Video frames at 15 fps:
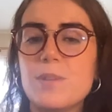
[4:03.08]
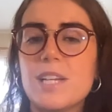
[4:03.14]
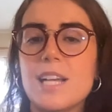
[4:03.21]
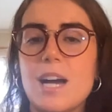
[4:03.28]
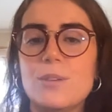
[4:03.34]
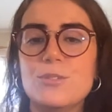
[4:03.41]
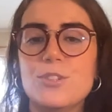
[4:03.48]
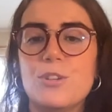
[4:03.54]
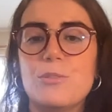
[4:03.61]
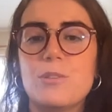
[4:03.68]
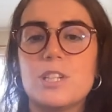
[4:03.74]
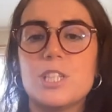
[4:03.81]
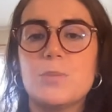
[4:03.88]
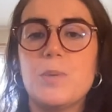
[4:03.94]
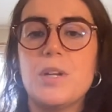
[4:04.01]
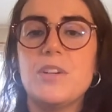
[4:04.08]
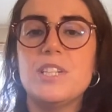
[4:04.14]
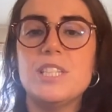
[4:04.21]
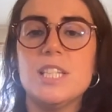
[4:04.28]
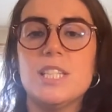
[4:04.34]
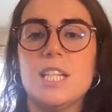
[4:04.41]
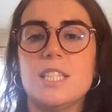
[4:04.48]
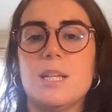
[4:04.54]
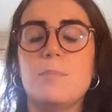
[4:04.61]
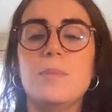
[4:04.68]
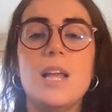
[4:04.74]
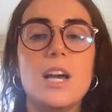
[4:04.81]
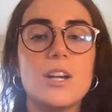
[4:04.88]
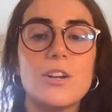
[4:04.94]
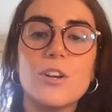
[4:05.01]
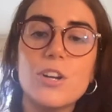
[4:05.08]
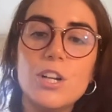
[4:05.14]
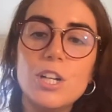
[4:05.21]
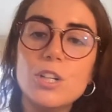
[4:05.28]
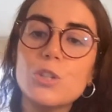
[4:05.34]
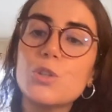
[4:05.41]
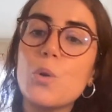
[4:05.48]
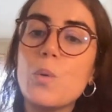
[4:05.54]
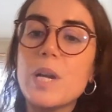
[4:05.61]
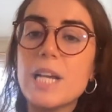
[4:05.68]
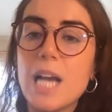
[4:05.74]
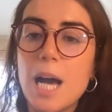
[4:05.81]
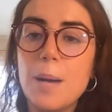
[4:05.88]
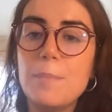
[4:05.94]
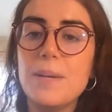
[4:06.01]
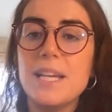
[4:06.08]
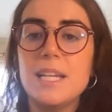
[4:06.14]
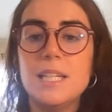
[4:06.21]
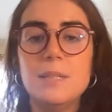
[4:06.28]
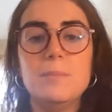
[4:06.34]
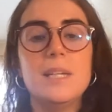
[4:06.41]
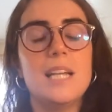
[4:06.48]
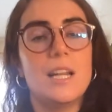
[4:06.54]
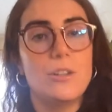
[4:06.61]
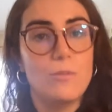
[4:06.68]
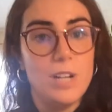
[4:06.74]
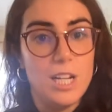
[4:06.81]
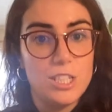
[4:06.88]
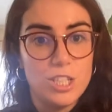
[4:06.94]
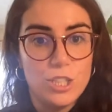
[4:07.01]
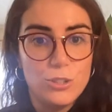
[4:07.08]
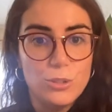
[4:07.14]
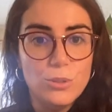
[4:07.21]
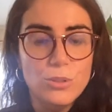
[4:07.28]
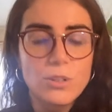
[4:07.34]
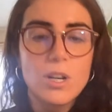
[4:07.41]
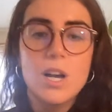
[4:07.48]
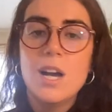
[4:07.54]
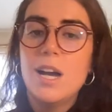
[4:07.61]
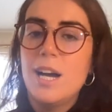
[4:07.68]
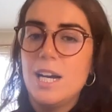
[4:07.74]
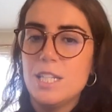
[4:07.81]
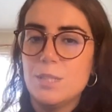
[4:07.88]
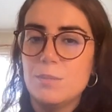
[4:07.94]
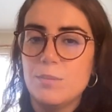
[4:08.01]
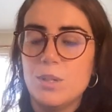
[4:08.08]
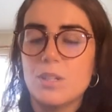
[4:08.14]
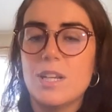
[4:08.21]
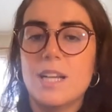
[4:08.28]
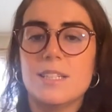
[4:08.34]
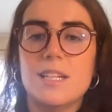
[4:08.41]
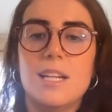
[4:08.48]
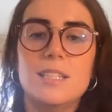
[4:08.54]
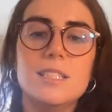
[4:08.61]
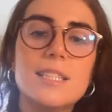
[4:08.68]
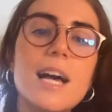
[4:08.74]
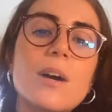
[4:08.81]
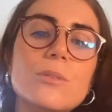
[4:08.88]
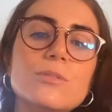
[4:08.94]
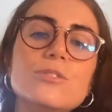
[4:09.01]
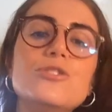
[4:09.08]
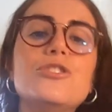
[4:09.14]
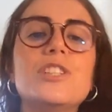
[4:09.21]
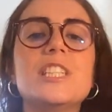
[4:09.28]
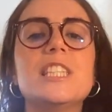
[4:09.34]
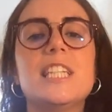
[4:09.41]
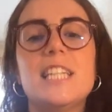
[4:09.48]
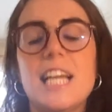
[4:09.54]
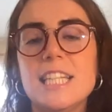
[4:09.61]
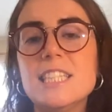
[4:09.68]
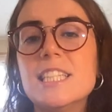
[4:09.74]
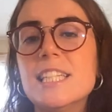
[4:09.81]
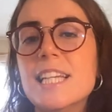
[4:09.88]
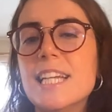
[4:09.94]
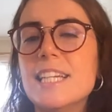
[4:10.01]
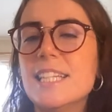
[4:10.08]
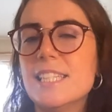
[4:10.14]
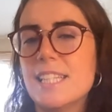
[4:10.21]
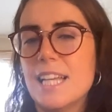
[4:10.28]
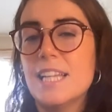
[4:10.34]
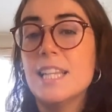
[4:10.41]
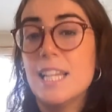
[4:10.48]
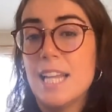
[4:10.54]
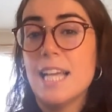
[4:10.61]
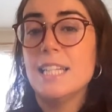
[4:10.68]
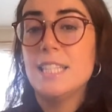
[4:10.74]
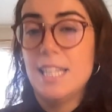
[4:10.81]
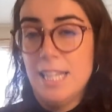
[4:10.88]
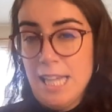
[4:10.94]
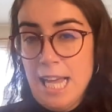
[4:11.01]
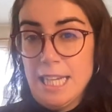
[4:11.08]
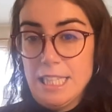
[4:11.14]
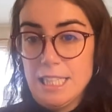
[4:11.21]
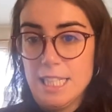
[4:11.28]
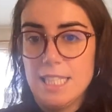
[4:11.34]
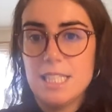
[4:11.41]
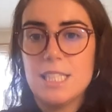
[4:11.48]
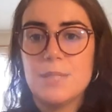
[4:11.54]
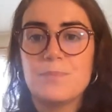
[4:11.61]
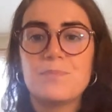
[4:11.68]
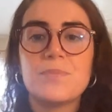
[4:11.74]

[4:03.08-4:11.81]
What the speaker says: recount her experiences as a Black girl growing up in Vilanova i la Geltrú, a small Catalan town during the 1980s and the 1990s.